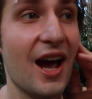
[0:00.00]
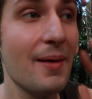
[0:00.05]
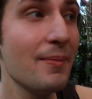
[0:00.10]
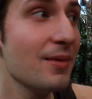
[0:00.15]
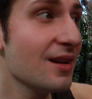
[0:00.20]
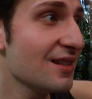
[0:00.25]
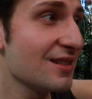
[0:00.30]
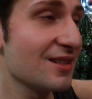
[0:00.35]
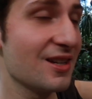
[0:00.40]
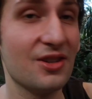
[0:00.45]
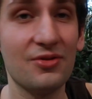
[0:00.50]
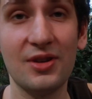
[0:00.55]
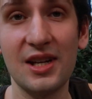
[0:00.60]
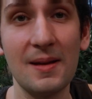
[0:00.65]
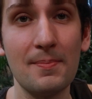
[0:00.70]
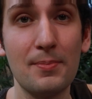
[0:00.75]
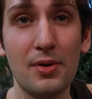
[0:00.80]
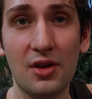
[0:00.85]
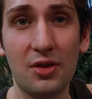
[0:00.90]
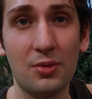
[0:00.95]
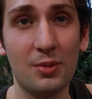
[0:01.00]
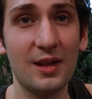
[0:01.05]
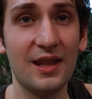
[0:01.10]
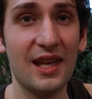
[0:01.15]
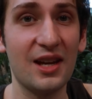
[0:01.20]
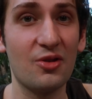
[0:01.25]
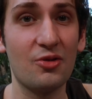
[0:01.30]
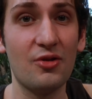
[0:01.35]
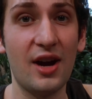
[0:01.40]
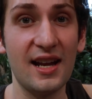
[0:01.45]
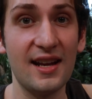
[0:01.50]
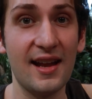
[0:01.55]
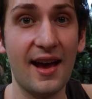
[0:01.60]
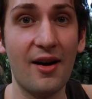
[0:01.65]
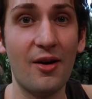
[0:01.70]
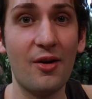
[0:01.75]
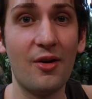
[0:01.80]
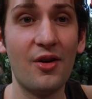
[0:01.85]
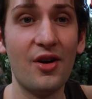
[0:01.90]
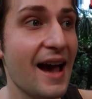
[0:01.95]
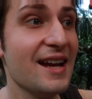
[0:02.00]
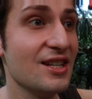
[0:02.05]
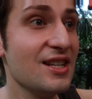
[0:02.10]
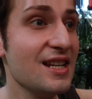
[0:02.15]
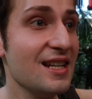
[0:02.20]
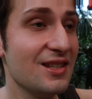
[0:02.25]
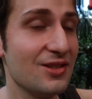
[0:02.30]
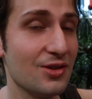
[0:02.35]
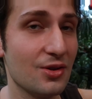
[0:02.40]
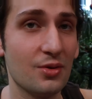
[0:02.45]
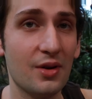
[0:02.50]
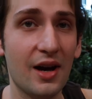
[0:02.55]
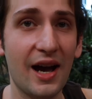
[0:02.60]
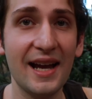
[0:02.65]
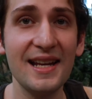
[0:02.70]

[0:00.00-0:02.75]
I'm gonna start reading book three like right now. I need to.